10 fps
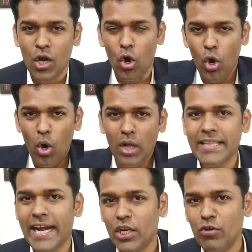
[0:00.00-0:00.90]
All
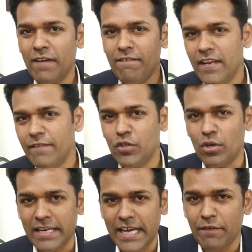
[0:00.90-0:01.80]
that you have lived your
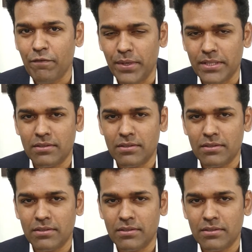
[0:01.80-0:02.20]
life with,